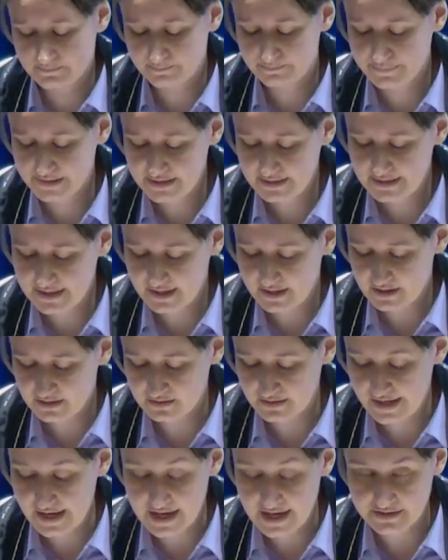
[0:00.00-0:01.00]

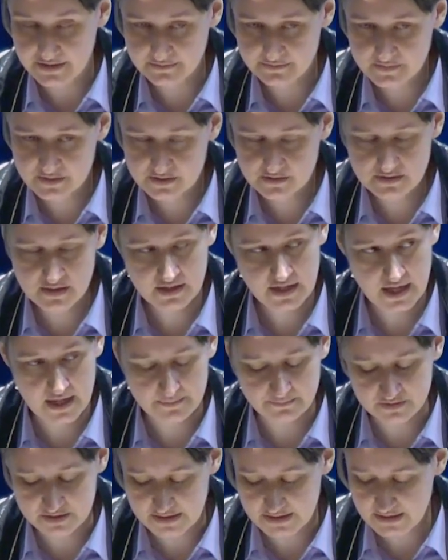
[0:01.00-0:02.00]
B.L. Adams,
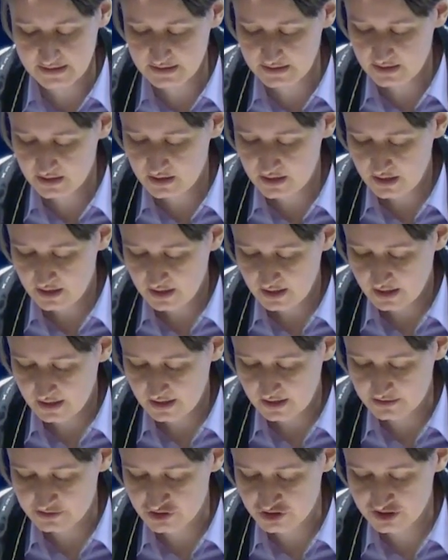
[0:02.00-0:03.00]
MD,
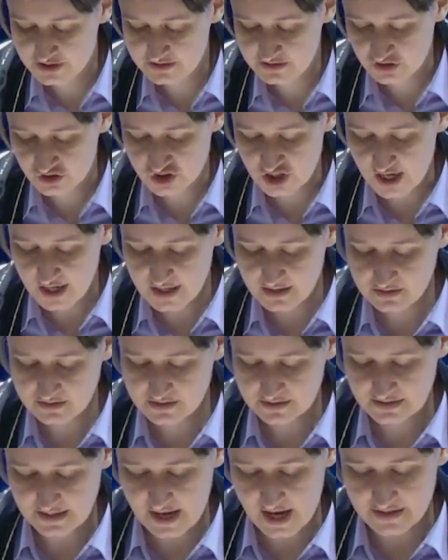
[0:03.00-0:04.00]
and she is a child
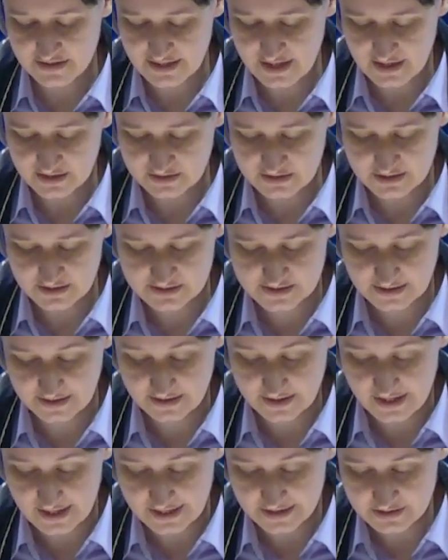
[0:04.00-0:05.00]
and adult
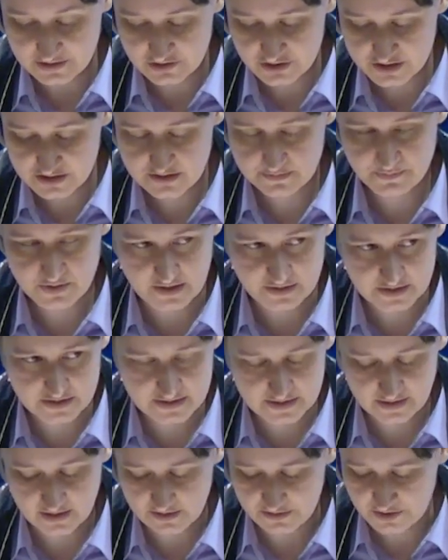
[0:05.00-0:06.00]
psychiatrist
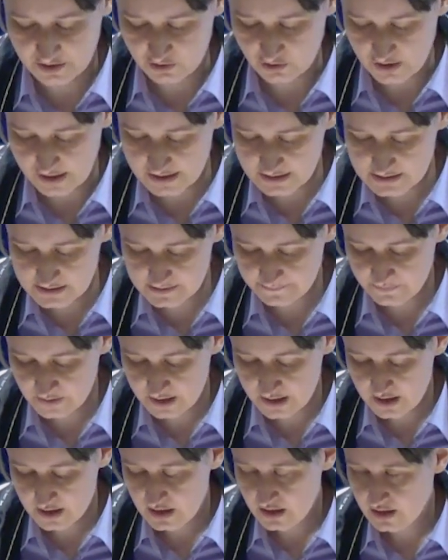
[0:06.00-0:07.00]
practicing in the US.
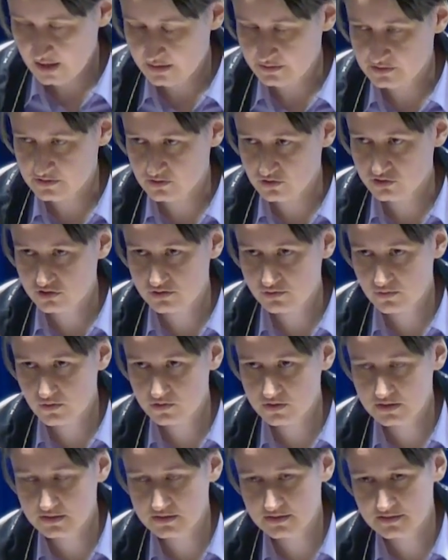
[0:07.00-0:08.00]
And so she
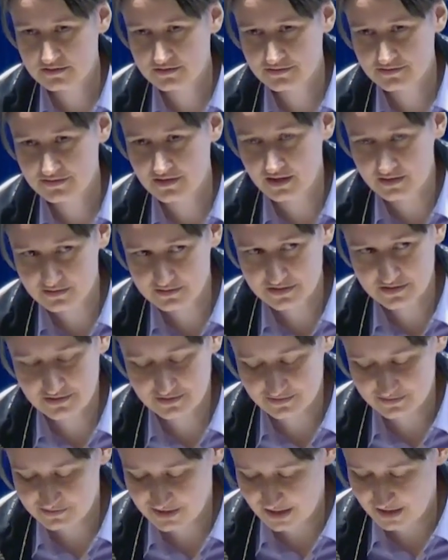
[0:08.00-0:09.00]
wrote an
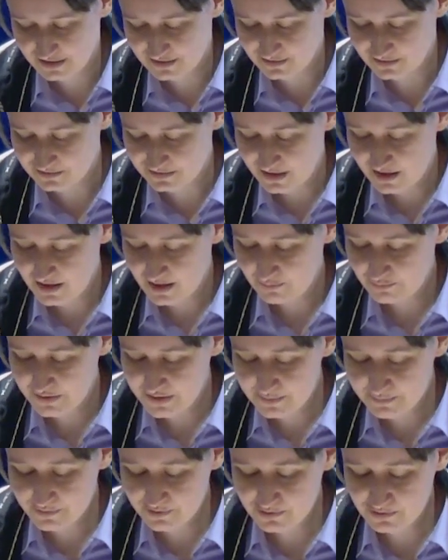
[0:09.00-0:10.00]
article titled,
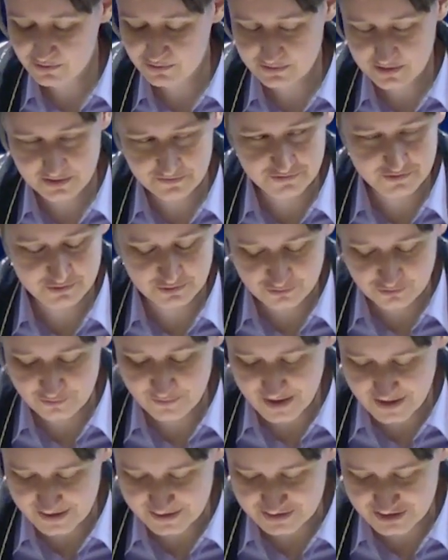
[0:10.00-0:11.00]
"People Who Give Too
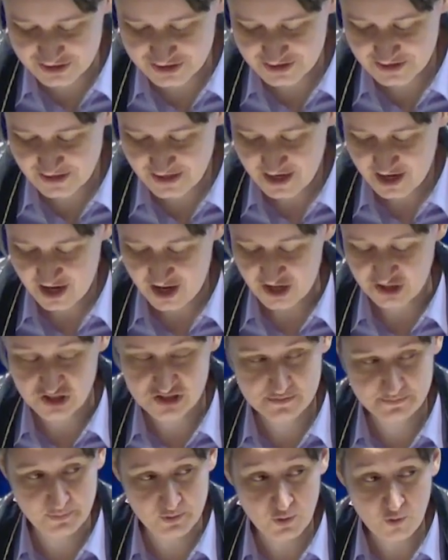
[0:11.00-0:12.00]
Much
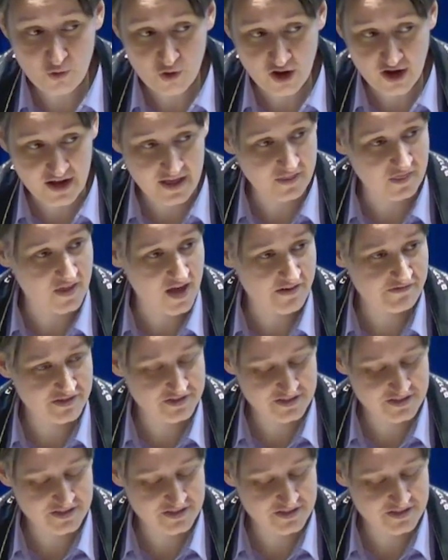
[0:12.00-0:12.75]
Explore 11